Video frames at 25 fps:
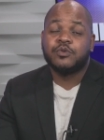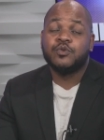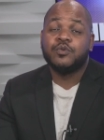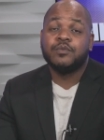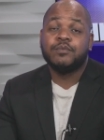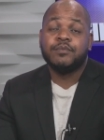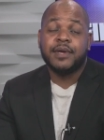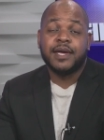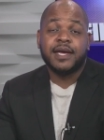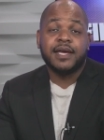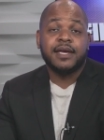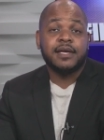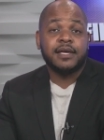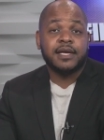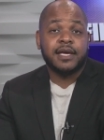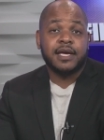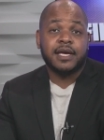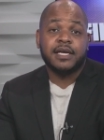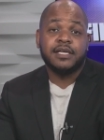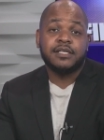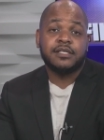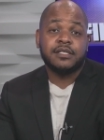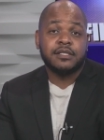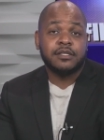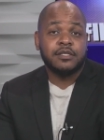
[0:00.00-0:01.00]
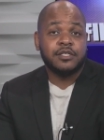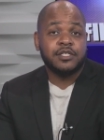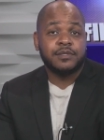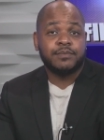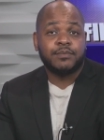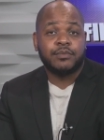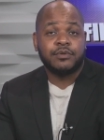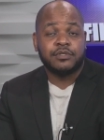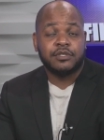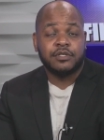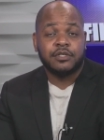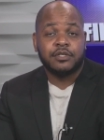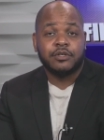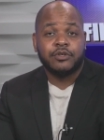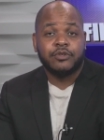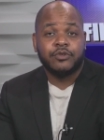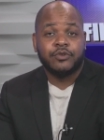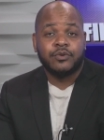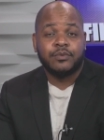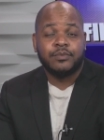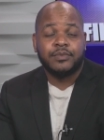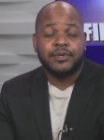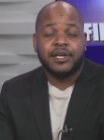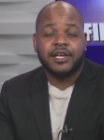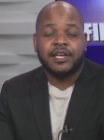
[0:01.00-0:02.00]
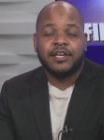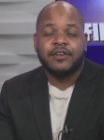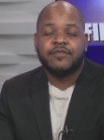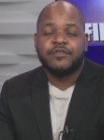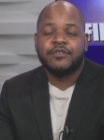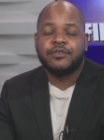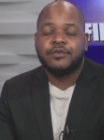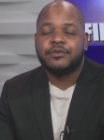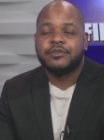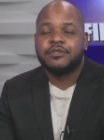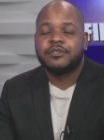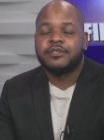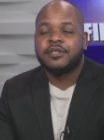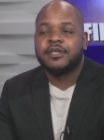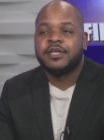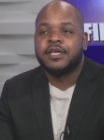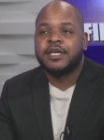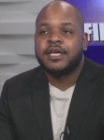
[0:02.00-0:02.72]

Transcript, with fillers: who may engage in these particular behaviors.